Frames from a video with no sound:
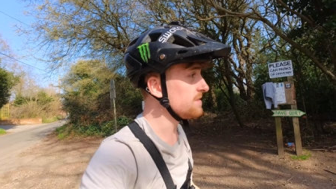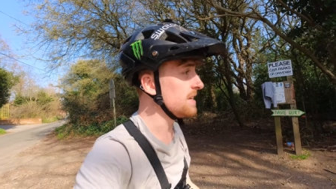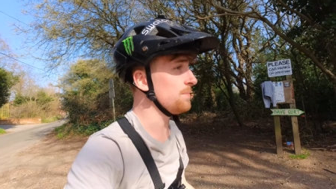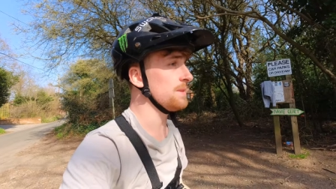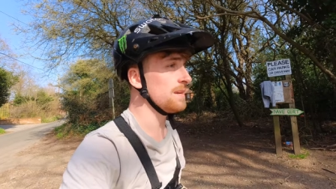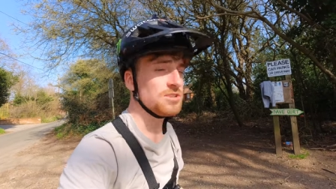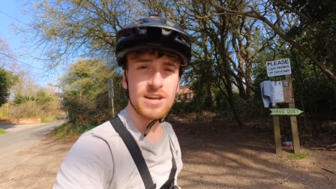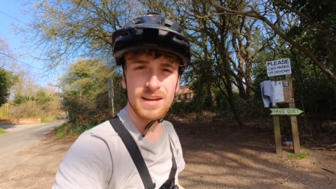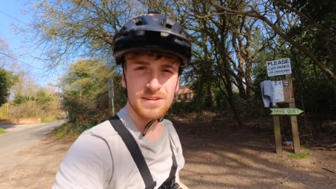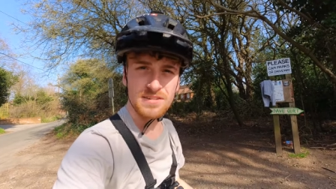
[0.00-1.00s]
after snapping that
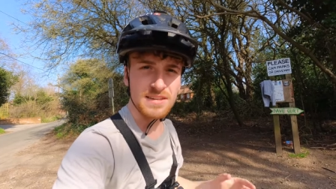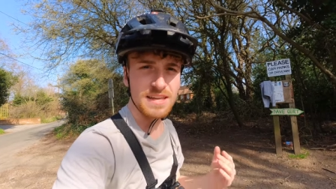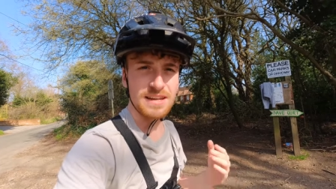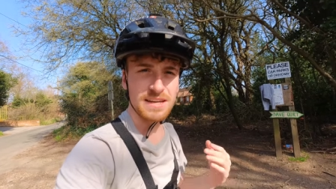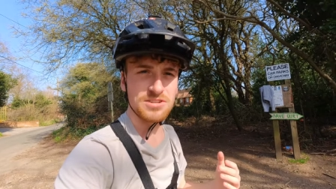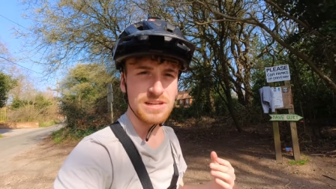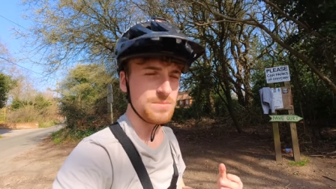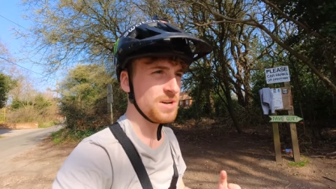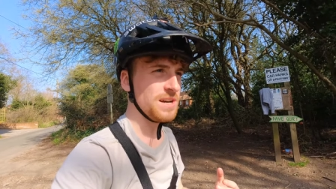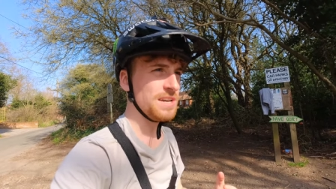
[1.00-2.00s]
chain. I did
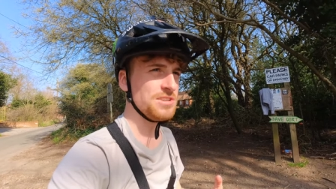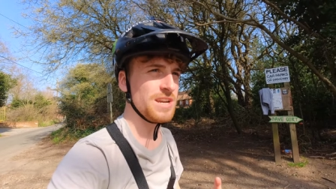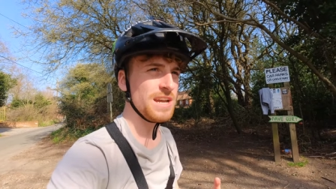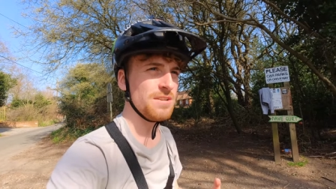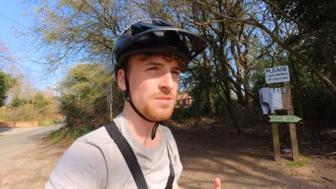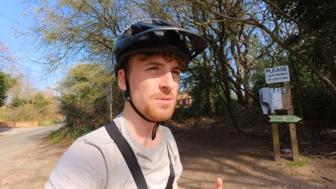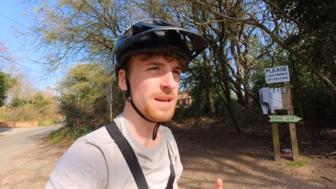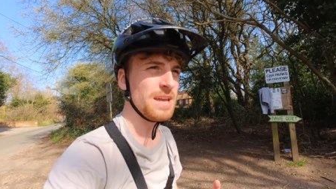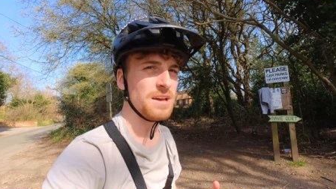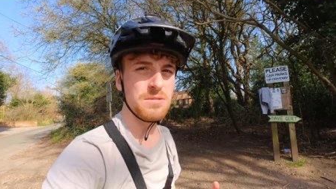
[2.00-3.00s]
actually buy a chain on the
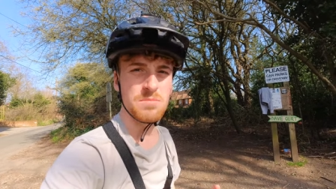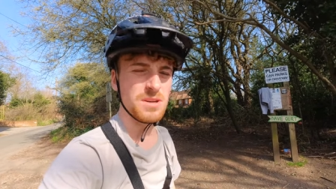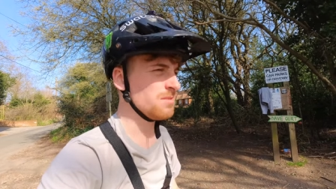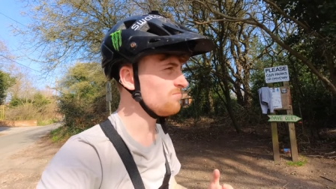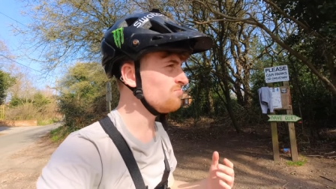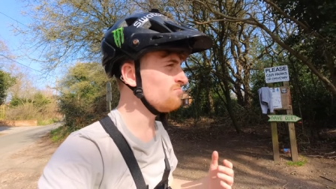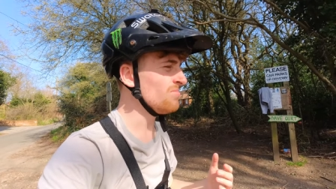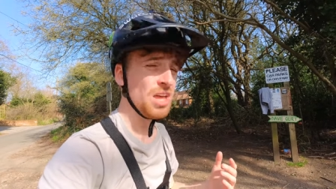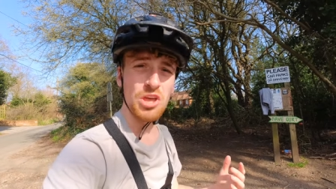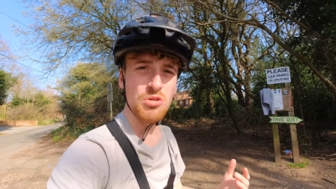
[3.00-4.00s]
way home, but
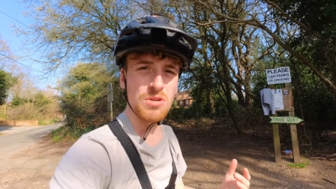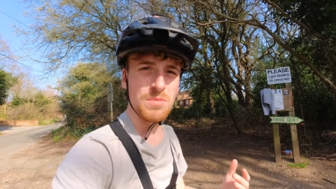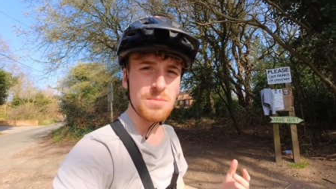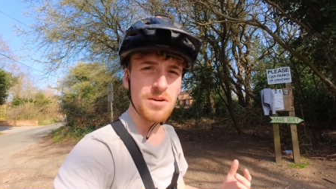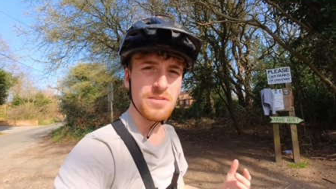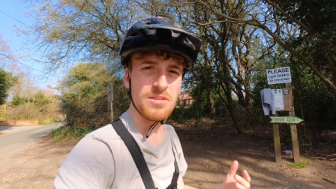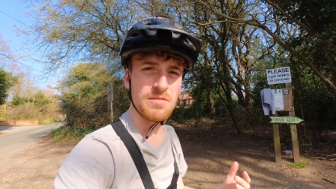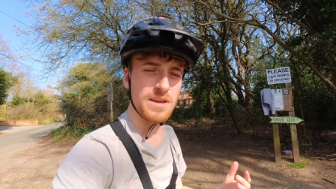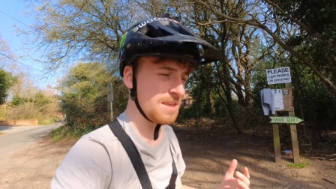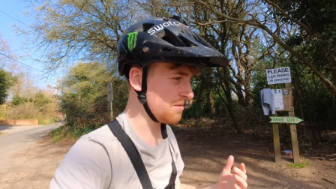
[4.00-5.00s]
who can be bothered
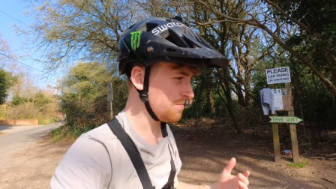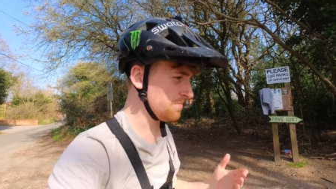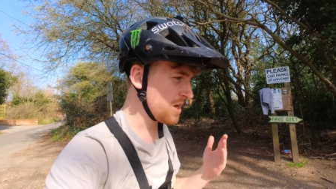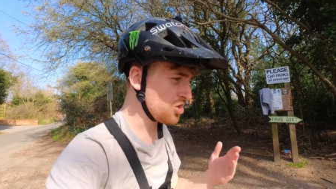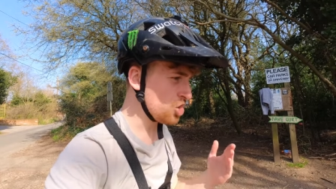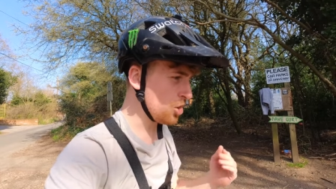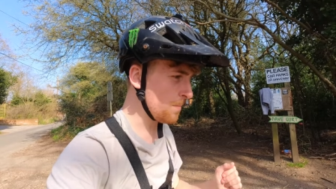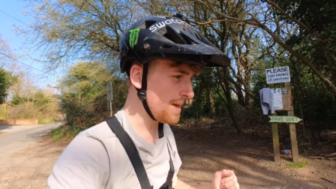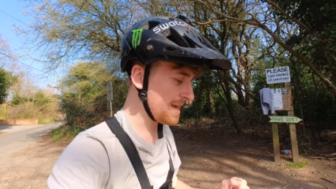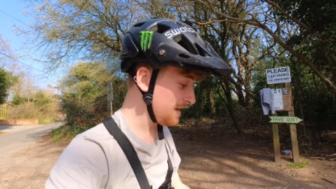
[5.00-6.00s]
to fit them?
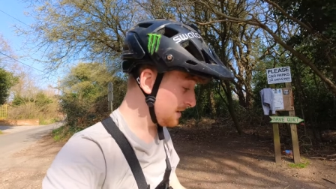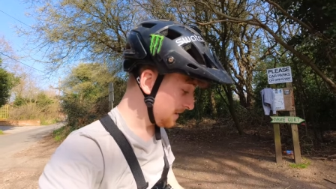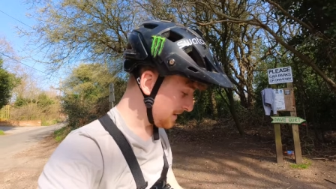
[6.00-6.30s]
Not me.